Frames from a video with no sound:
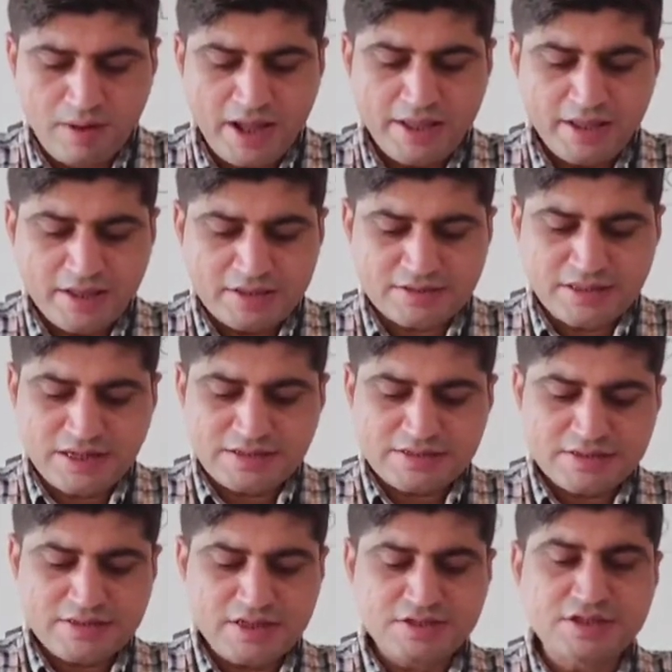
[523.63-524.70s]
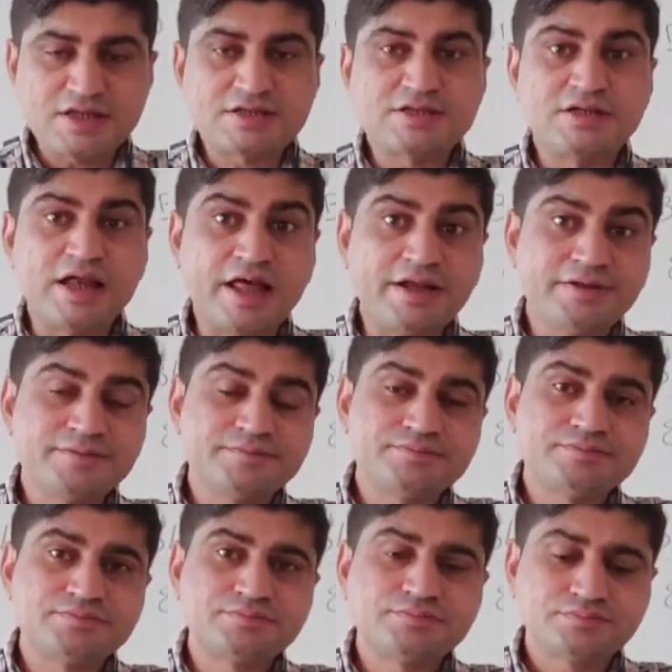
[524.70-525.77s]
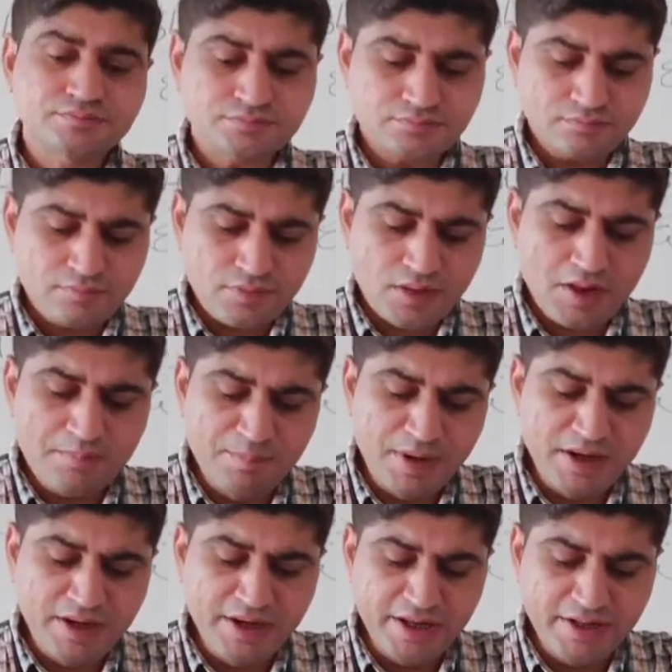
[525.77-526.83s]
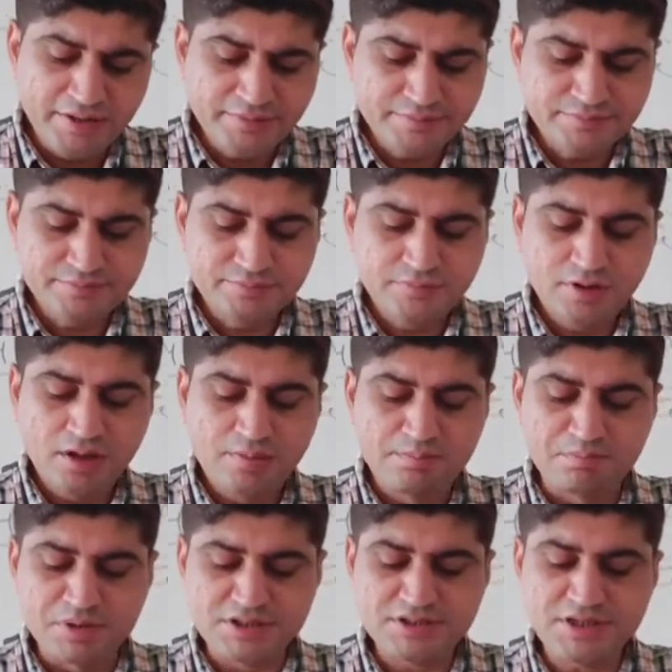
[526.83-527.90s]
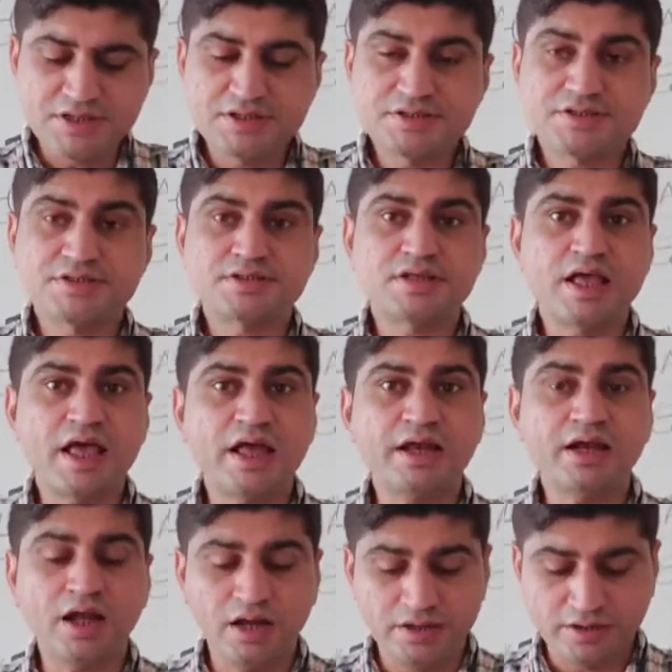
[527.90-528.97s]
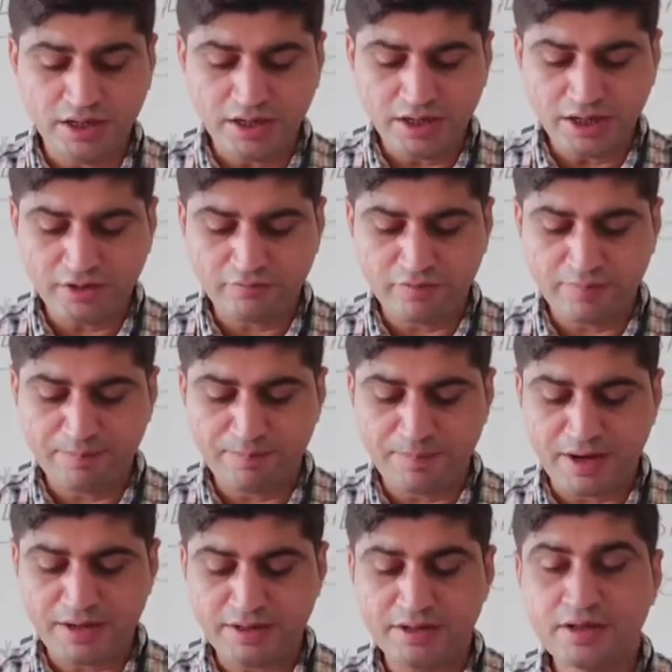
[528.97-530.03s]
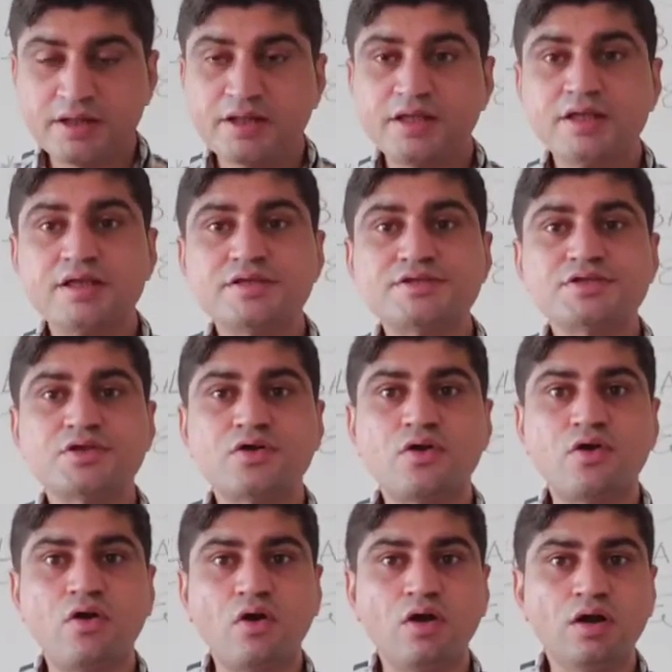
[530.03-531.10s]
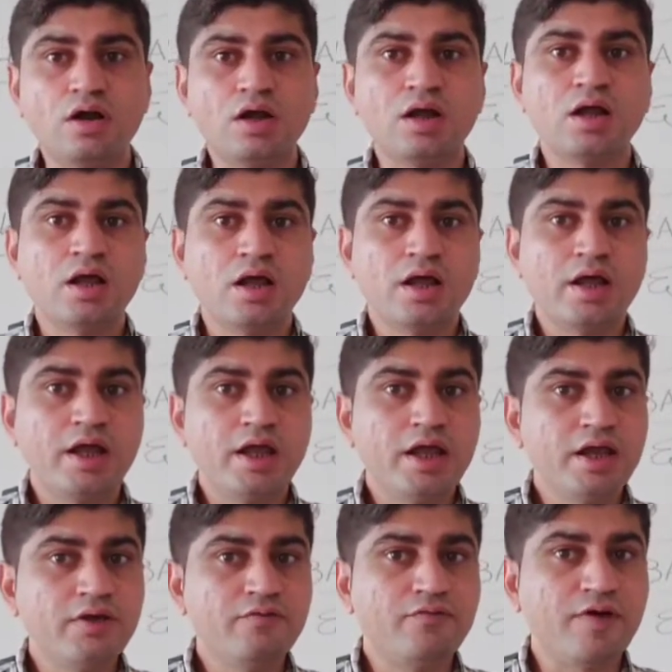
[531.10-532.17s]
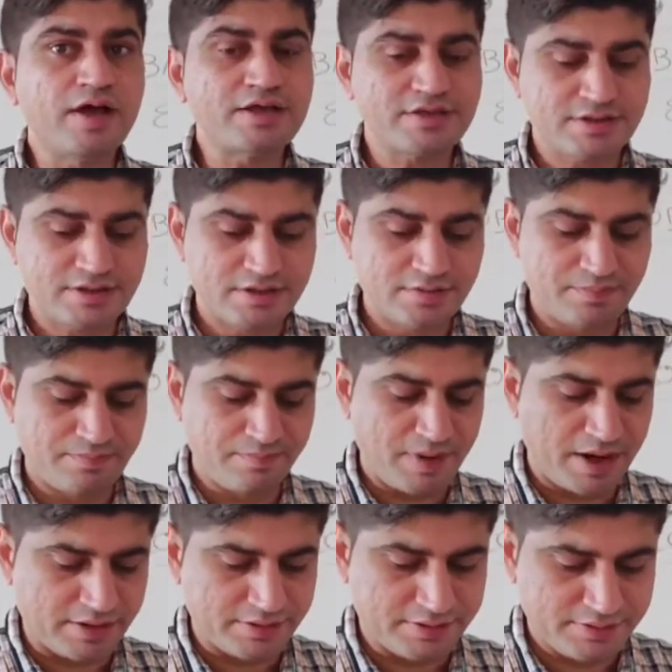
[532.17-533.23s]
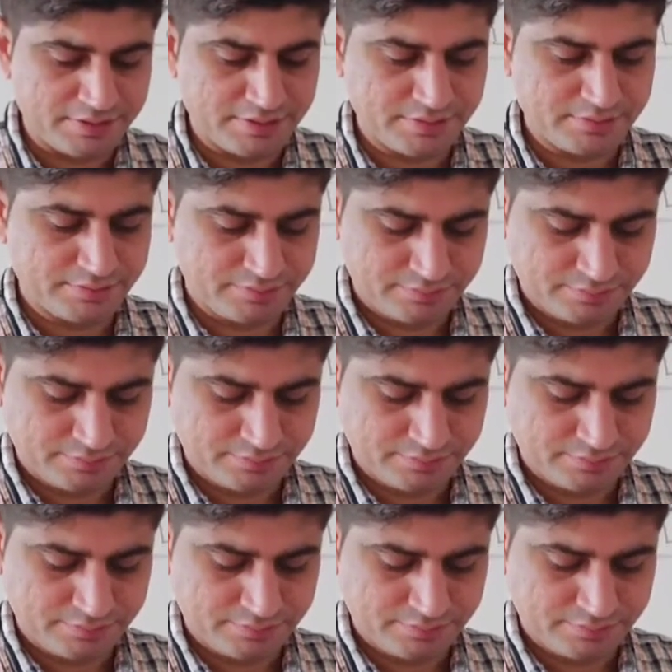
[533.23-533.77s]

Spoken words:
buy assets such as land, building, machines, and other equipment is called investment.